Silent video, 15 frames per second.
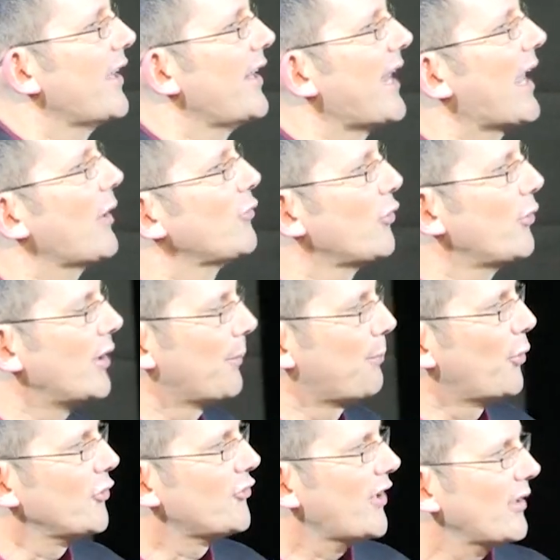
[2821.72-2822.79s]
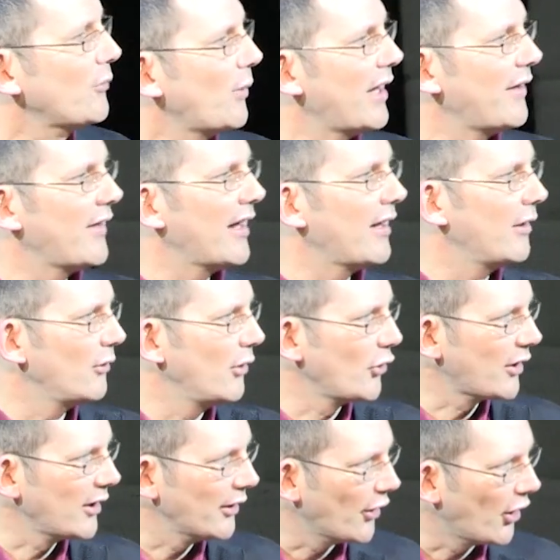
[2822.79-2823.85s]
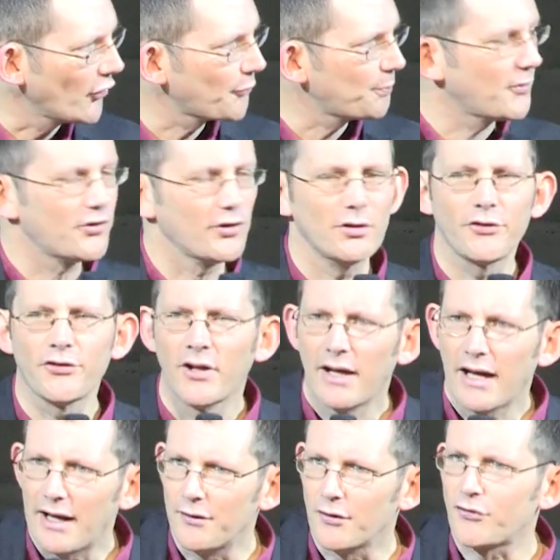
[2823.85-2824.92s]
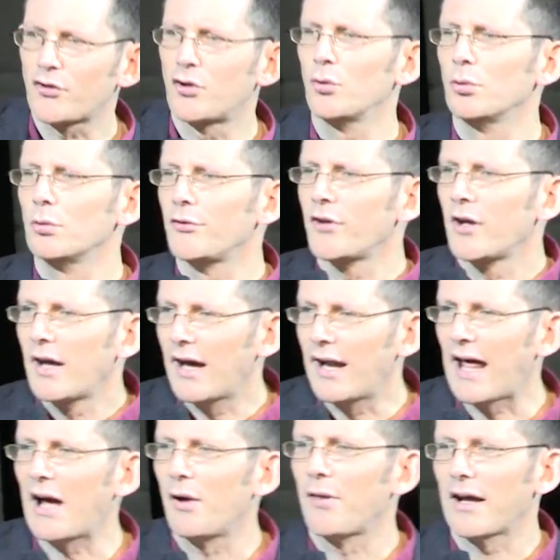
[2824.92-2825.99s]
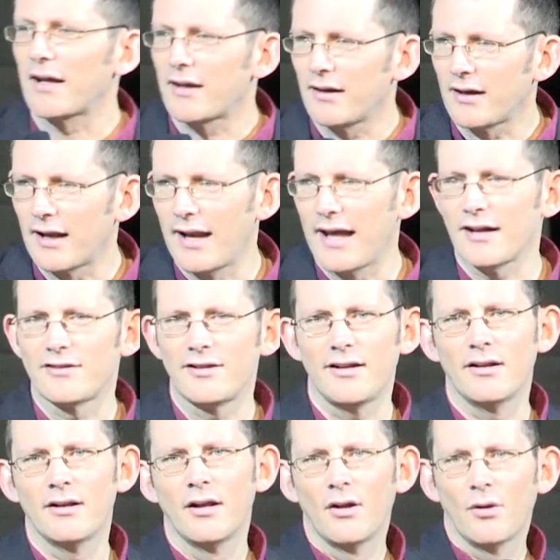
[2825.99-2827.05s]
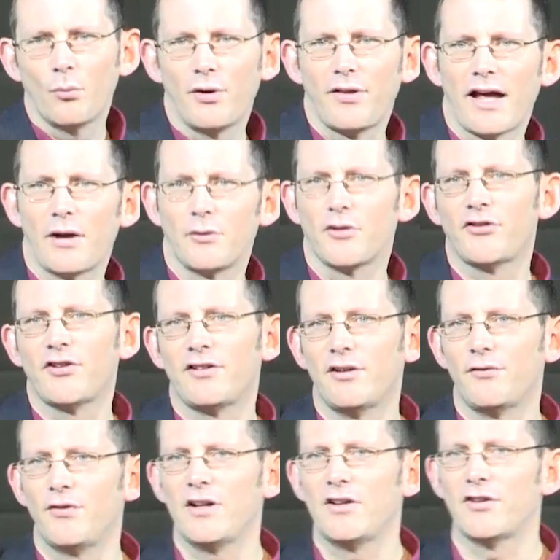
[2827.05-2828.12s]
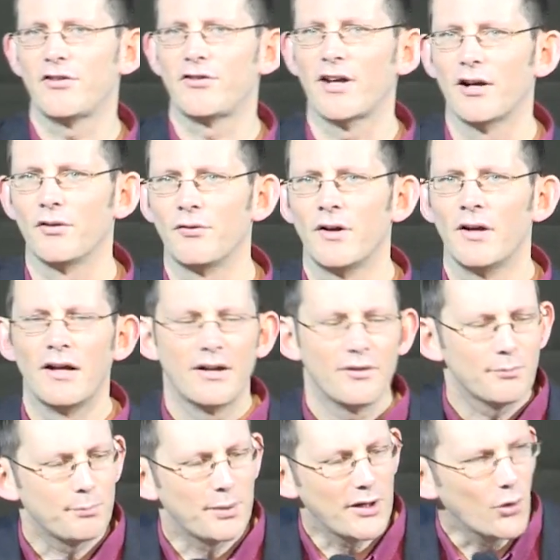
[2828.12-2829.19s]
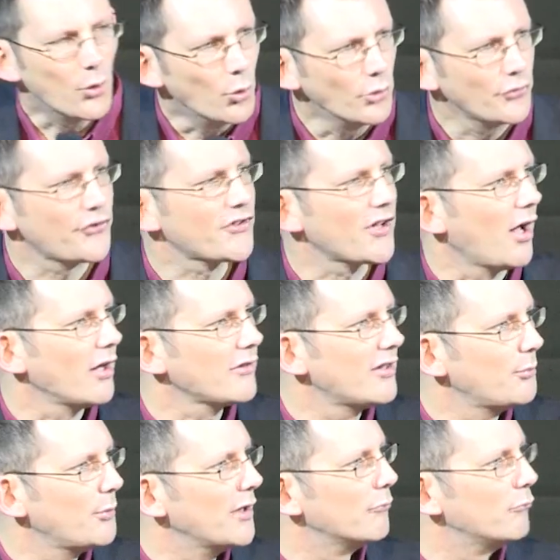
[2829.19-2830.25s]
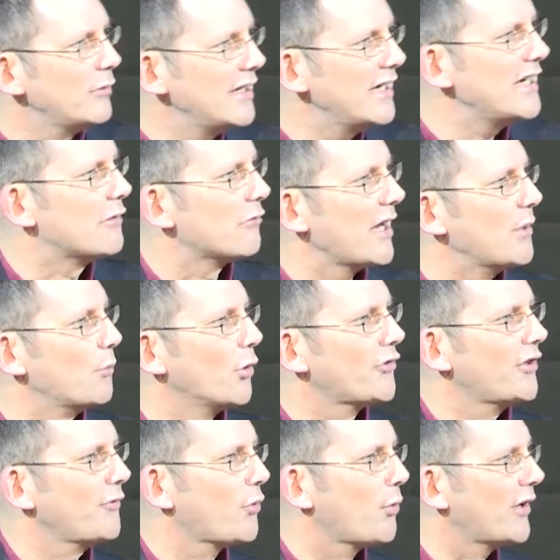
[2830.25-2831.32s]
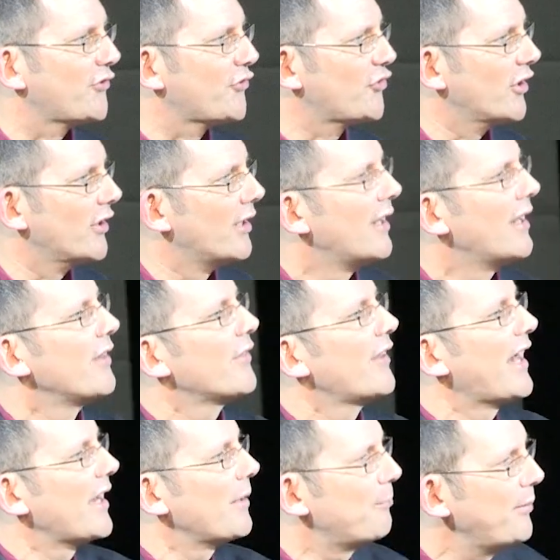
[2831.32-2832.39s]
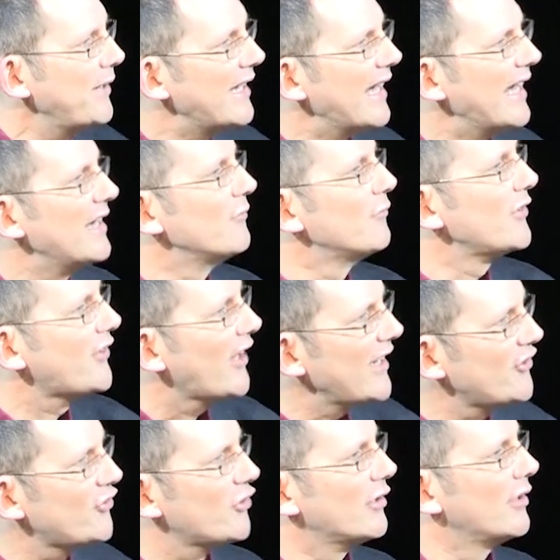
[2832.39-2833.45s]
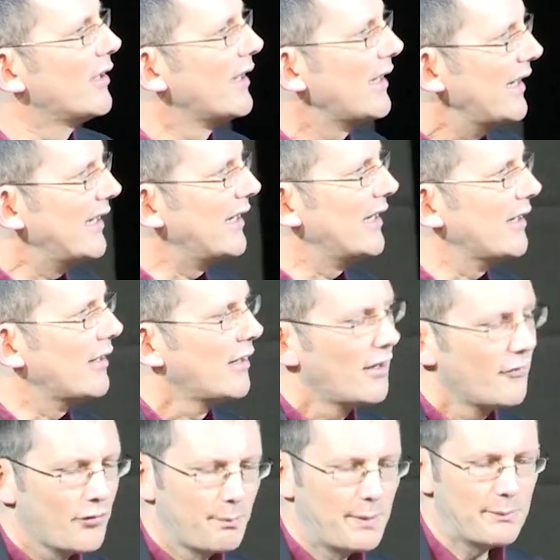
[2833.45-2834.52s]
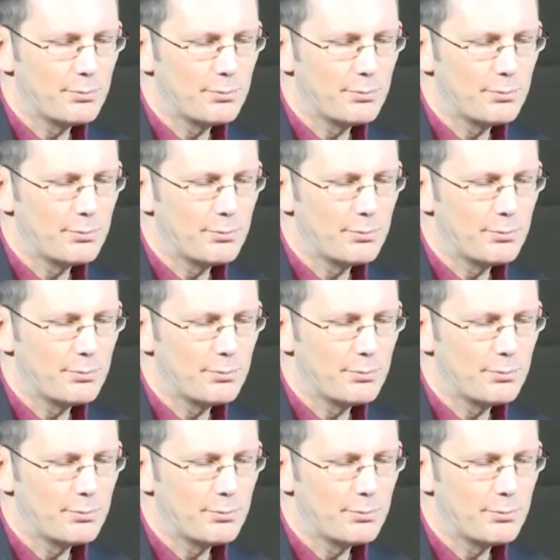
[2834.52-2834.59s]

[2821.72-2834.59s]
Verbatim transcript: They're now doing a project where they're looking at the hospitals and the schools and how that can connect in with how the city feeds itself. But it all started with a really great what-if question that had a big invitation in it for